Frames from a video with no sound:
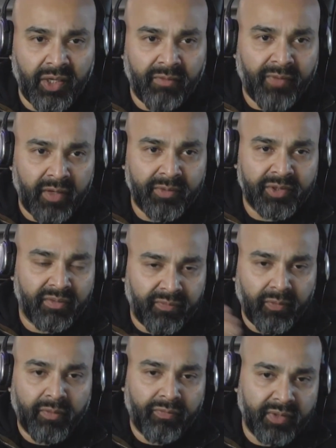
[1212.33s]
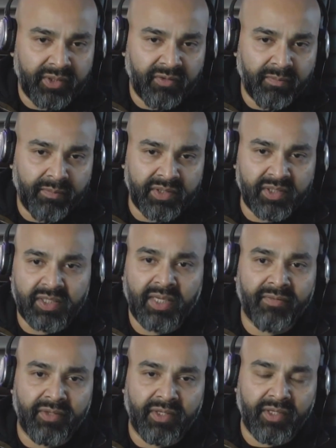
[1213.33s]
very much at the forefront of business
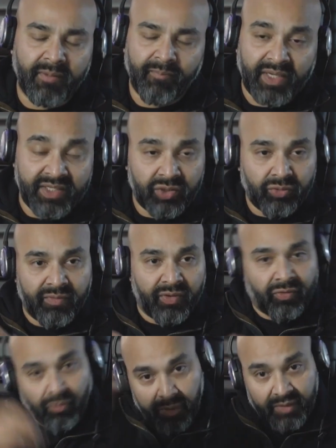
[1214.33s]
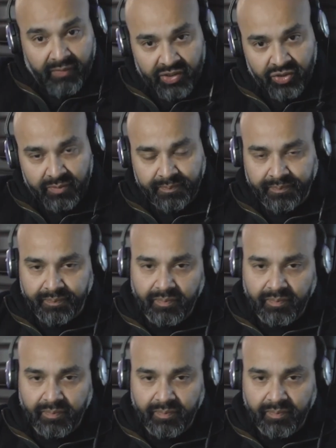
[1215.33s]
telephony that is driven through innovation,